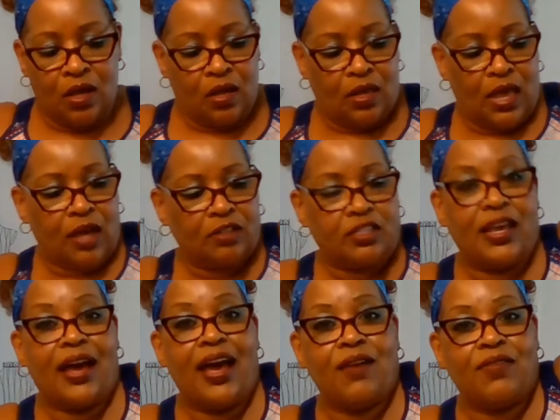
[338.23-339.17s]
Y'all see
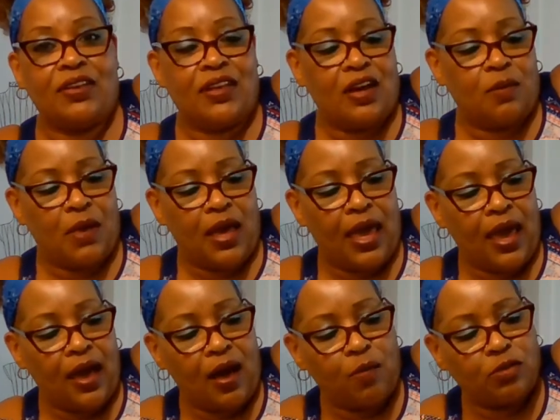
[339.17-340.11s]
I haven't done my
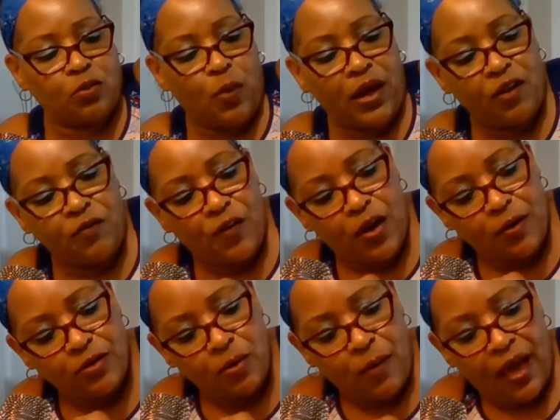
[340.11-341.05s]
hair. I was waiting for
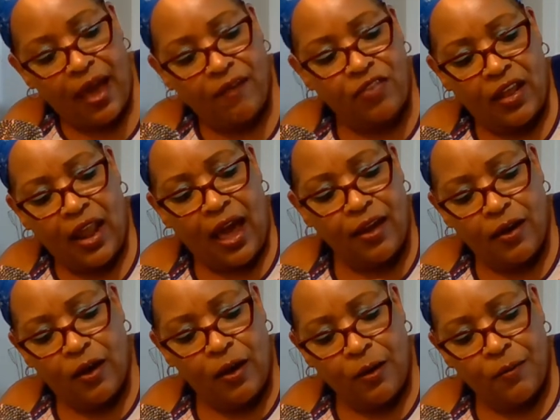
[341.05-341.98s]
some hair that
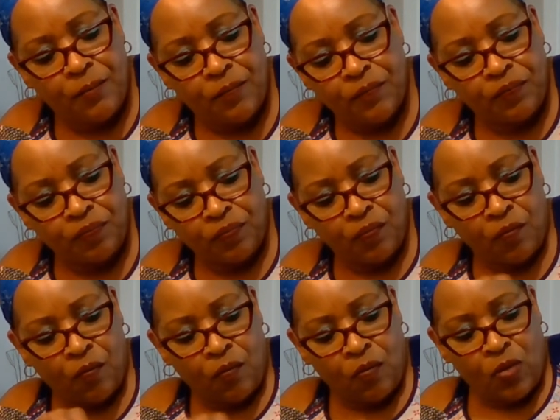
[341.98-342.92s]

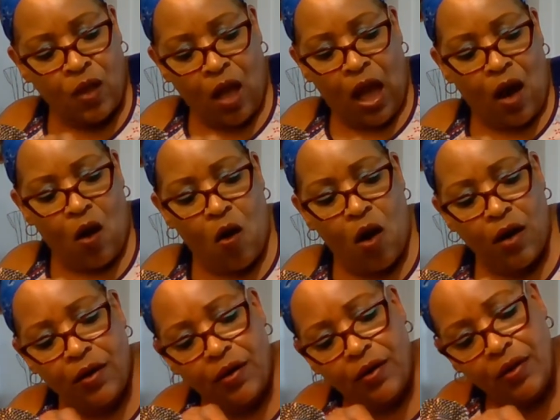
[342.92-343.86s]
I
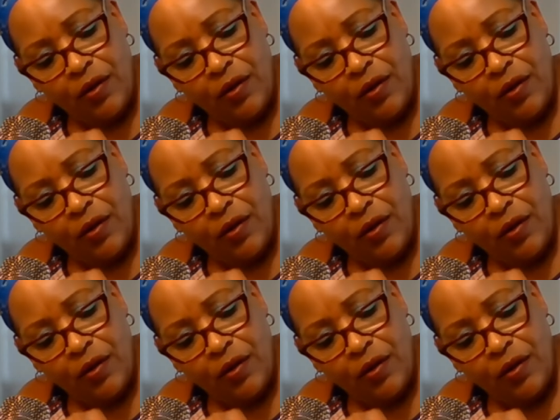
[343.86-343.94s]
ordered.